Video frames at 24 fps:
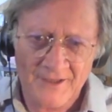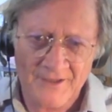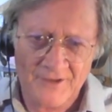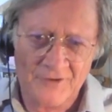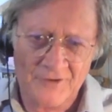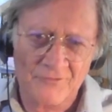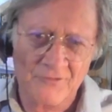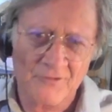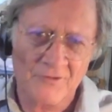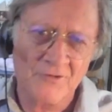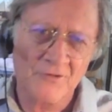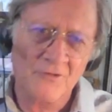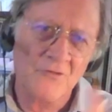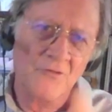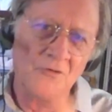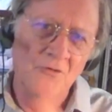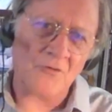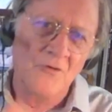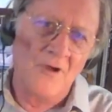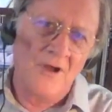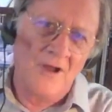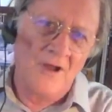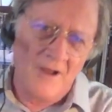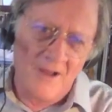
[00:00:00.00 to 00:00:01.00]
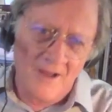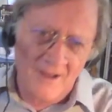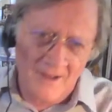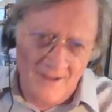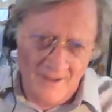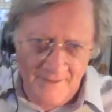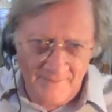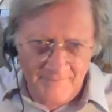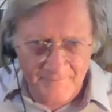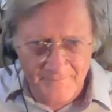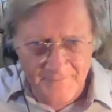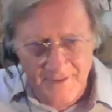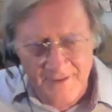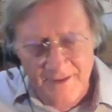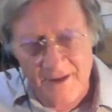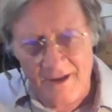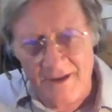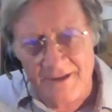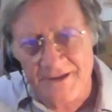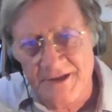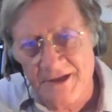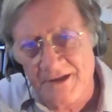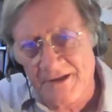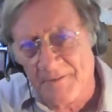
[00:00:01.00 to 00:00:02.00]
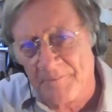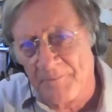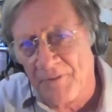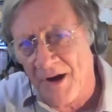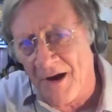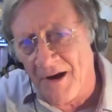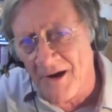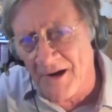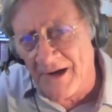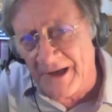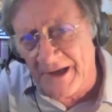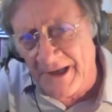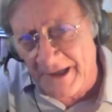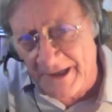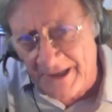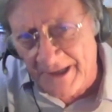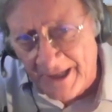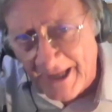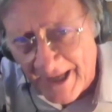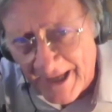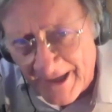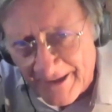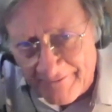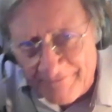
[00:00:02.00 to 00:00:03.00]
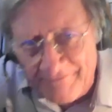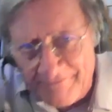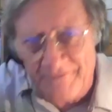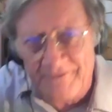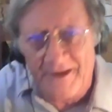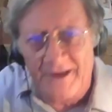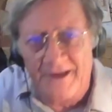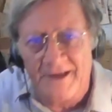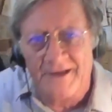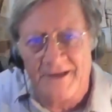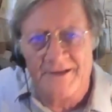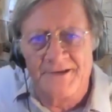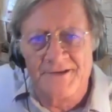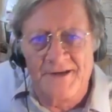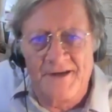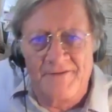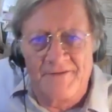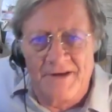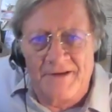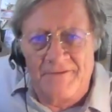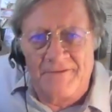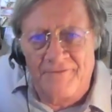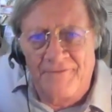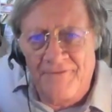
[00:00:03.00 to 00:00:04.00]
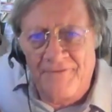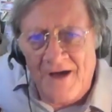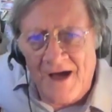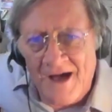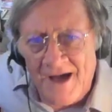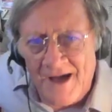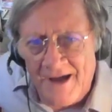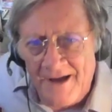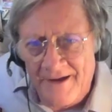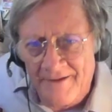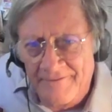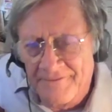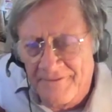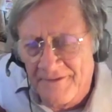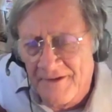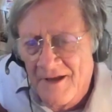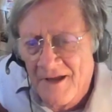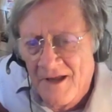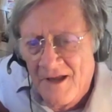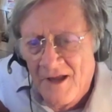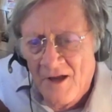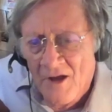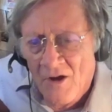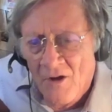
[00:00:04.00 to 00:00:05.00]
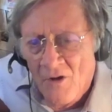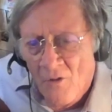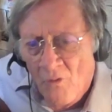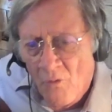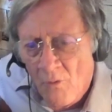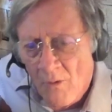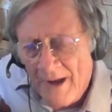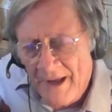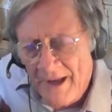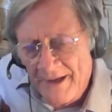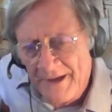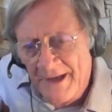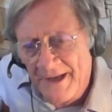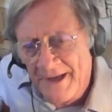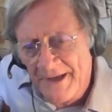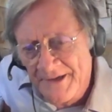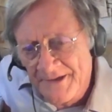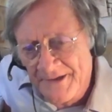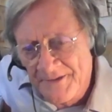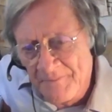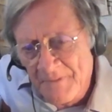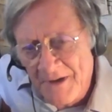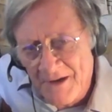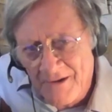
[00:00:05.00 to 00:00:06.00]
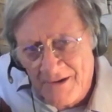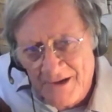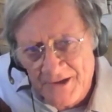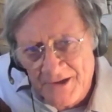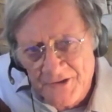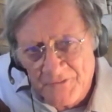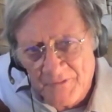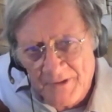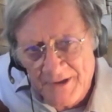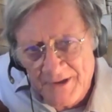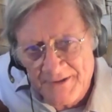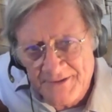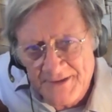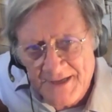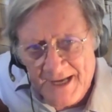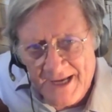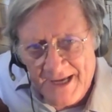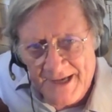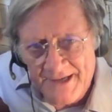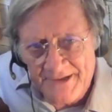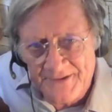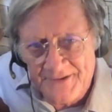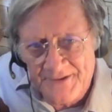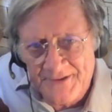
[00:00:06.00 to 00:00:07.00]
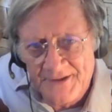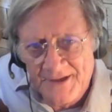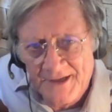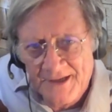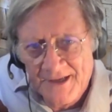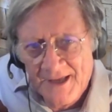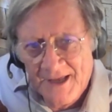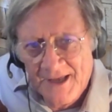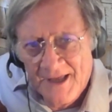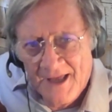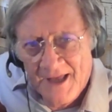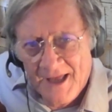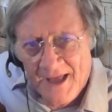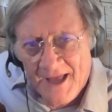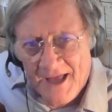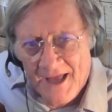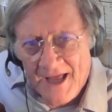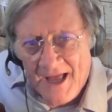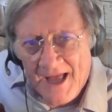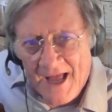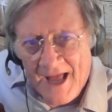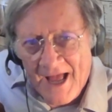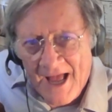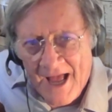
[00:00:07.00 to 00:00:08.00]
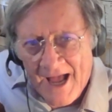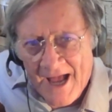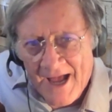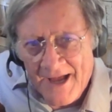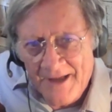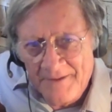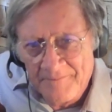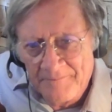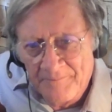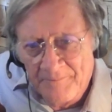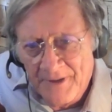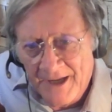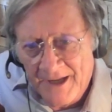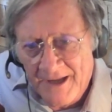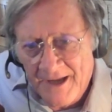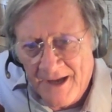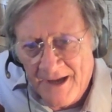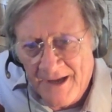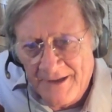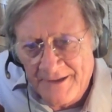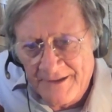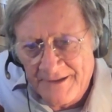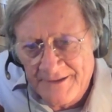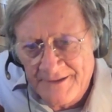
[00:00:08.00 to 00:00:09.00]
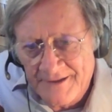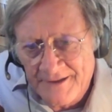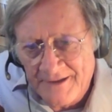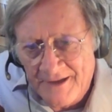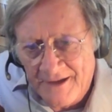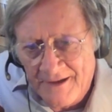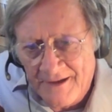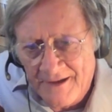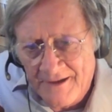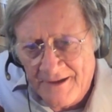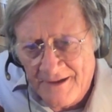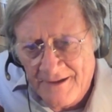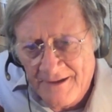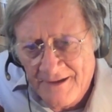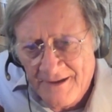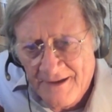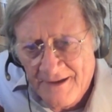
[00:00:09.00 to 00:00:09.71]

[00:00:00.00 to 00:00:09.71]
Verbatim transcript: through uh, until a party he gave in seventy-five when his marriage with Tess had begun to